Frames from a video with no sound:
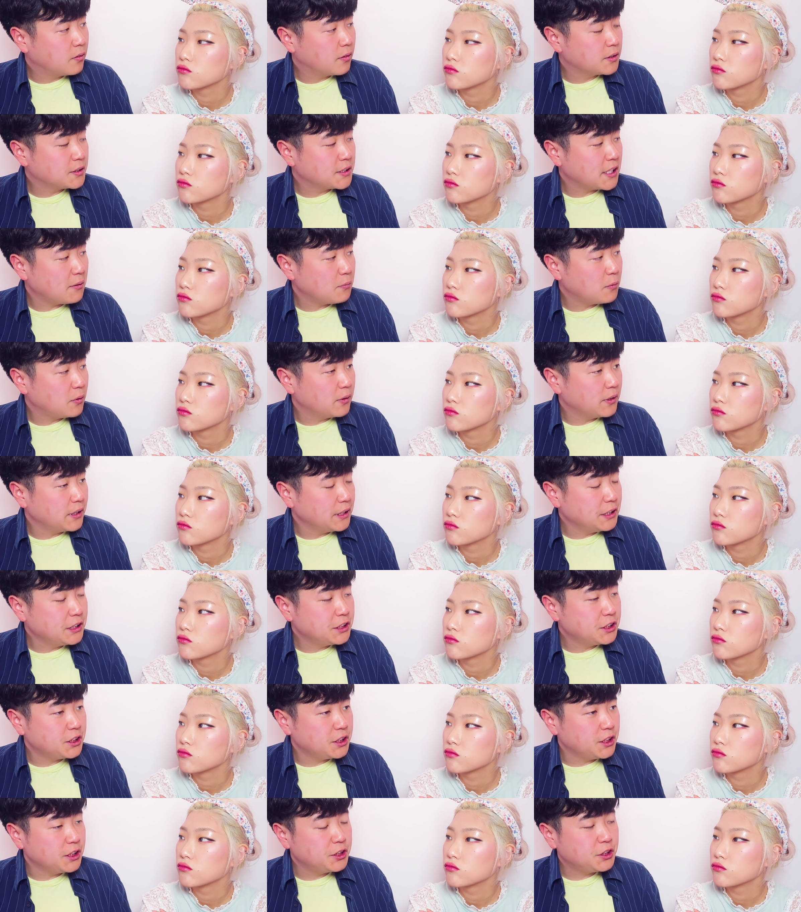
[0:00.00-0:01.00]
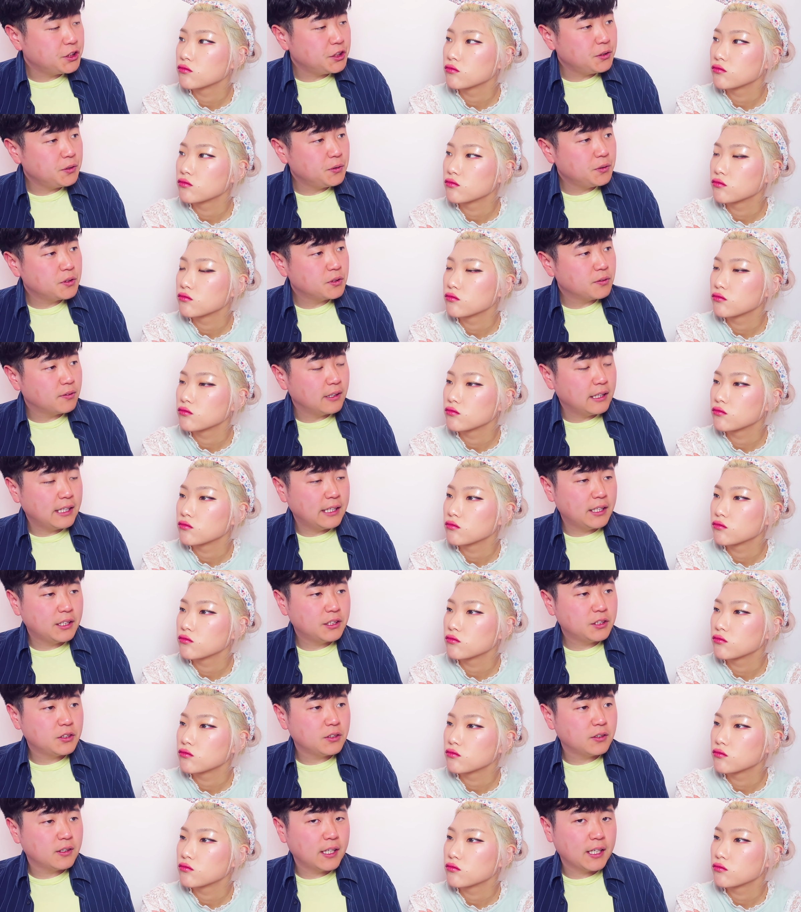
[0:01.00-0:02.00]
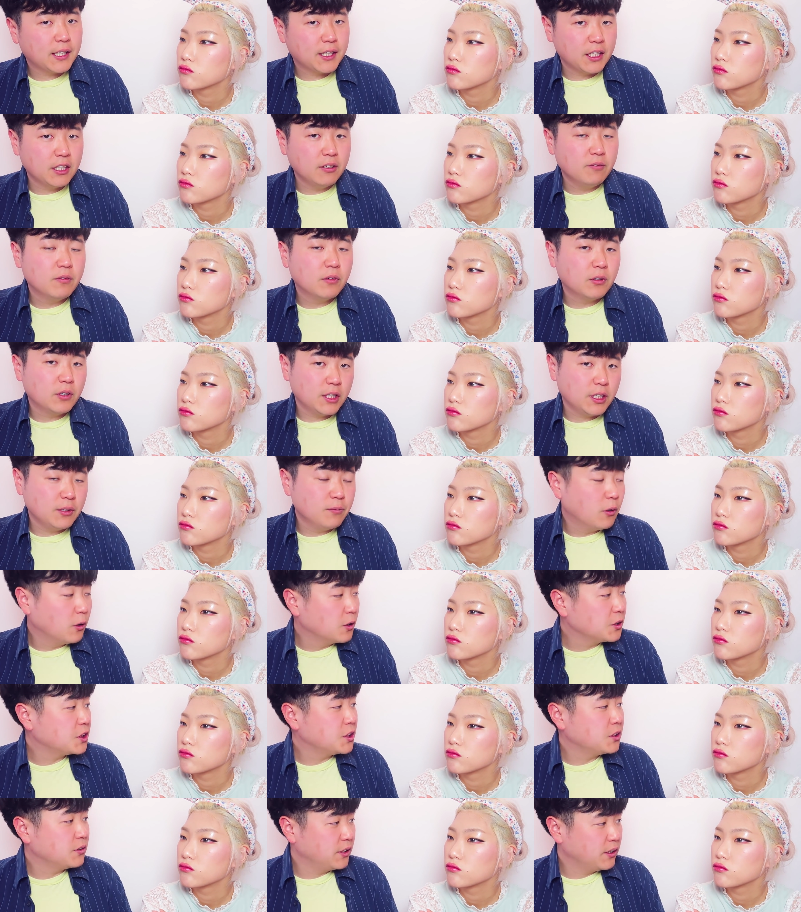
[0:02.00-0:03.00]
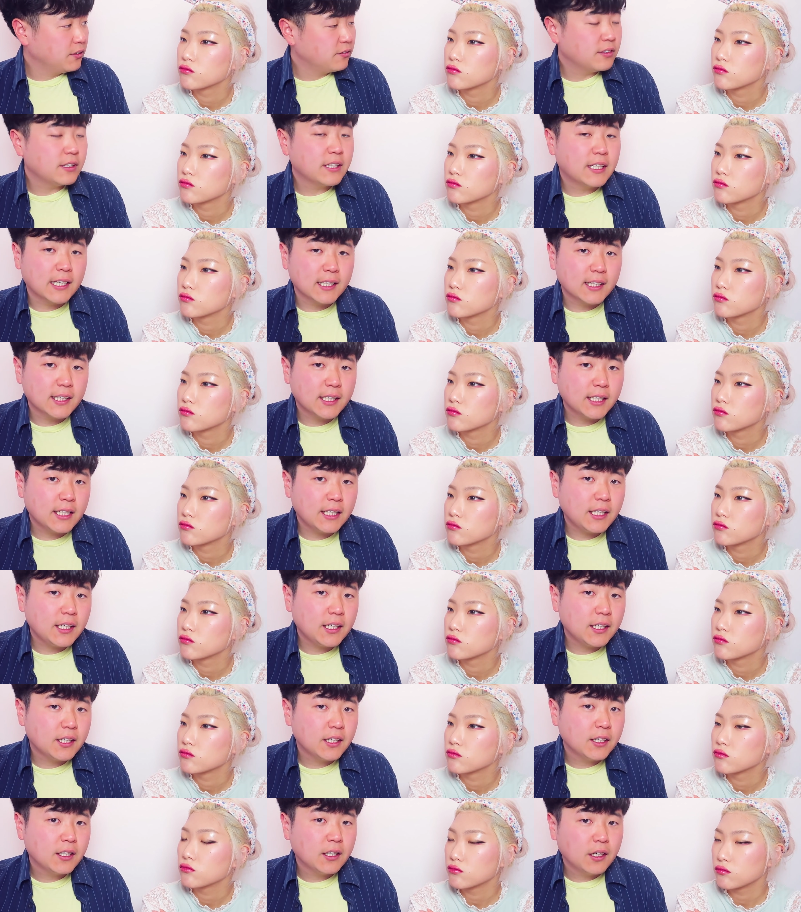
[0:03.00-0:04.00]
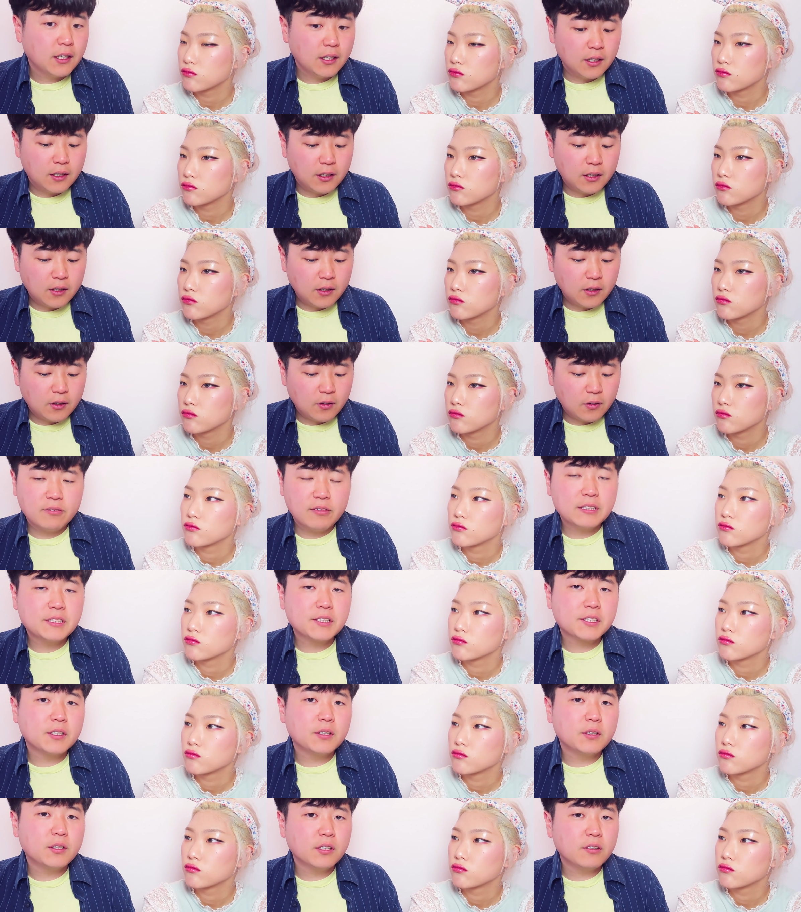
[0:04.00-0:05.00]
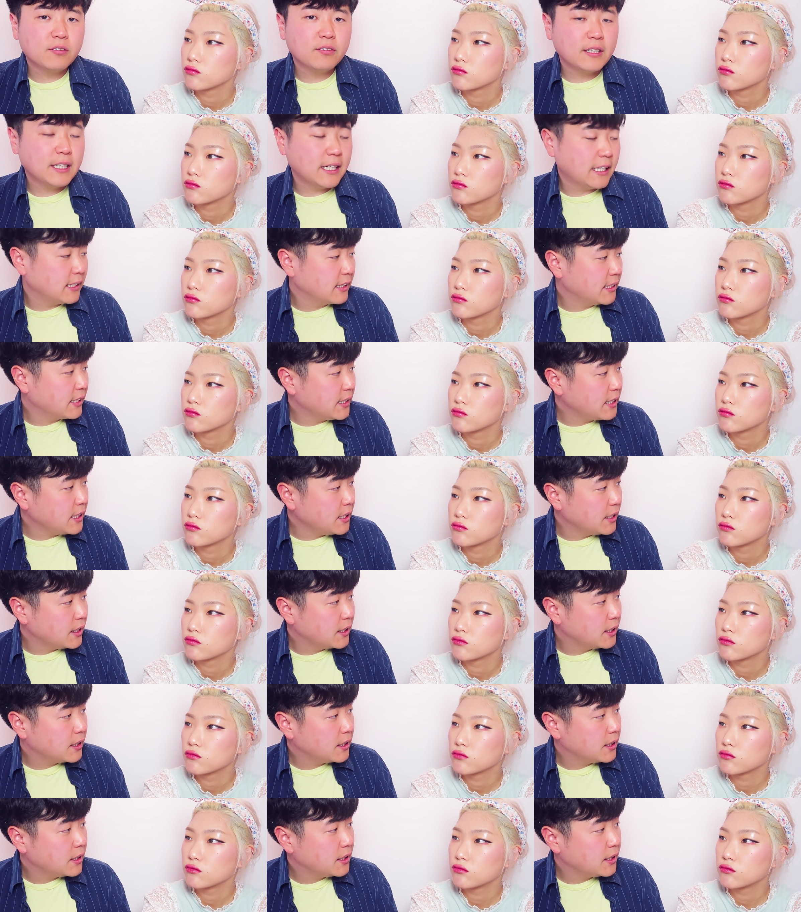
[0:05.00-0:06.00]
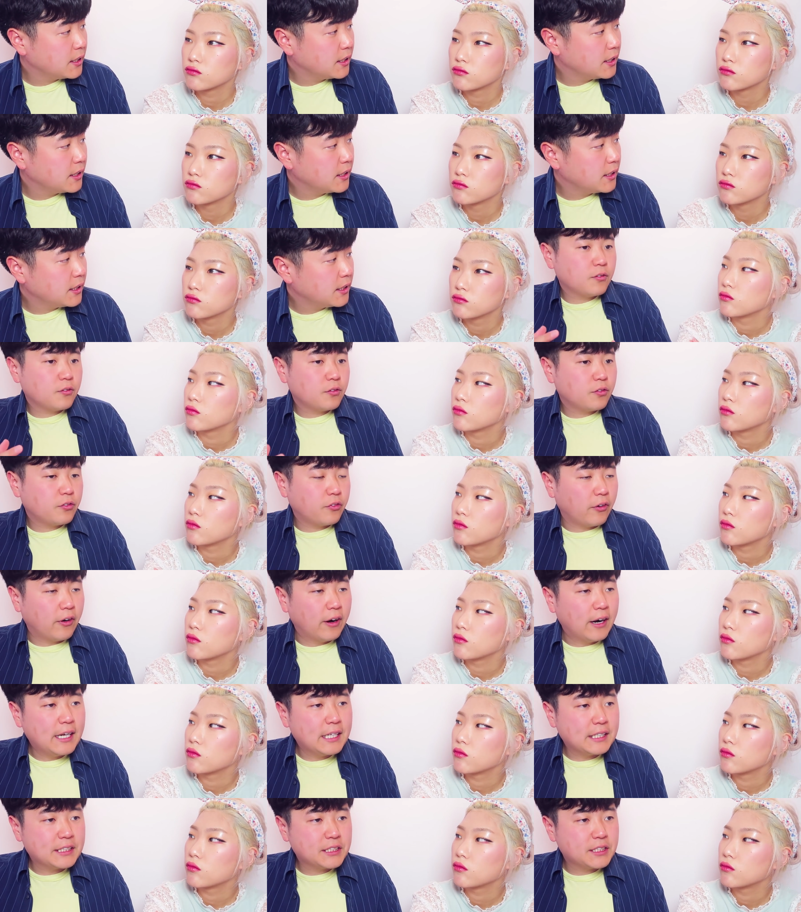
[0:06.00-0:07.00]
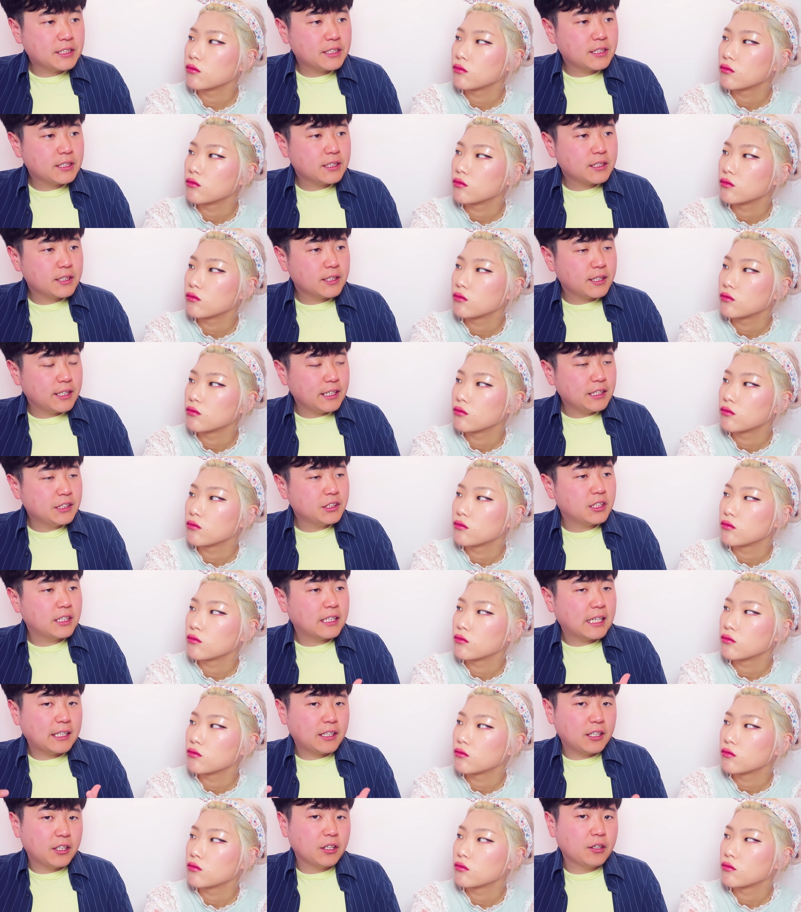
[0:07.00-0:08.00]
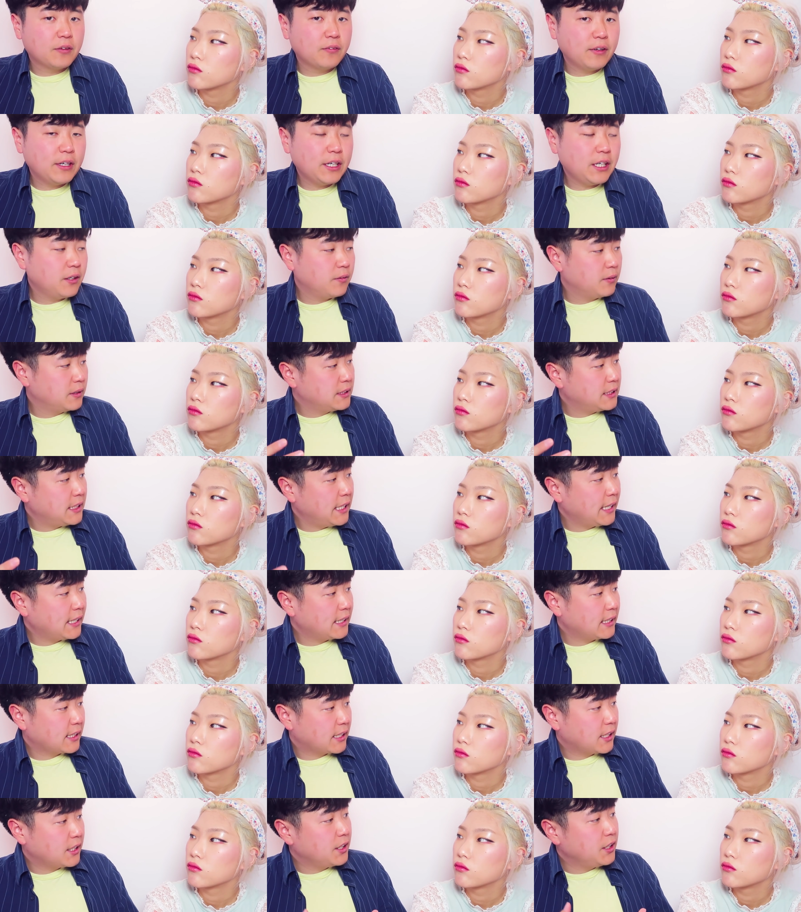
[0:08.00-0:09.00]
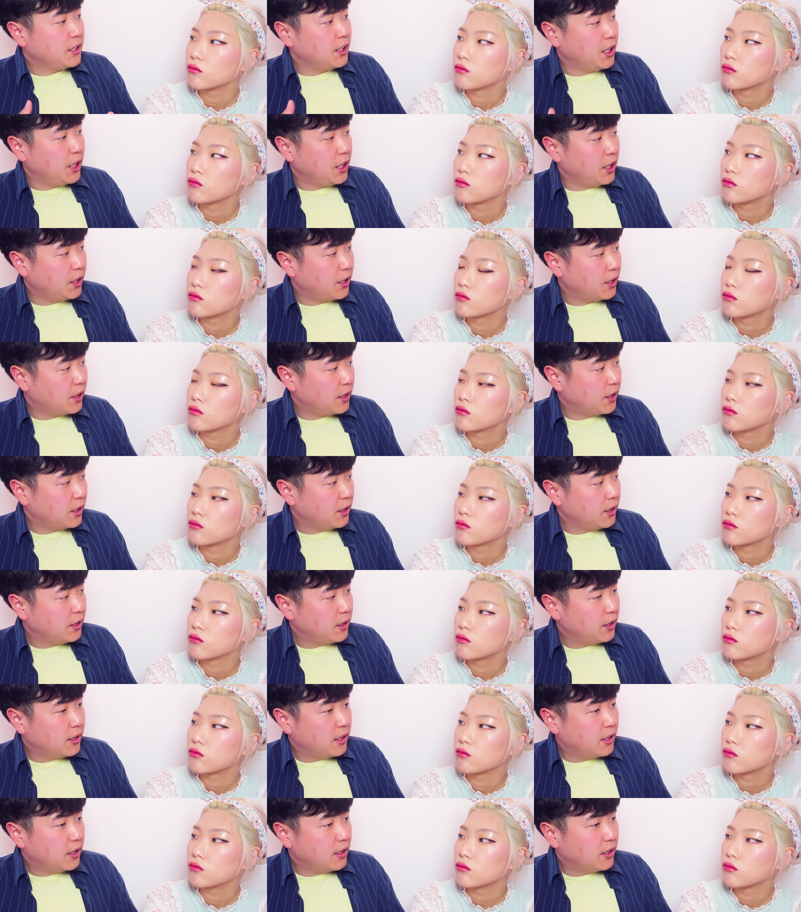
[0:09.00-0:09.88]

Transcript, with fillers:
Speaker 1: For example, is issues related to like emo emotional infidelity, mm-hmm. physical infidelity. Mm-hmm. For us, things to that degree would take like a year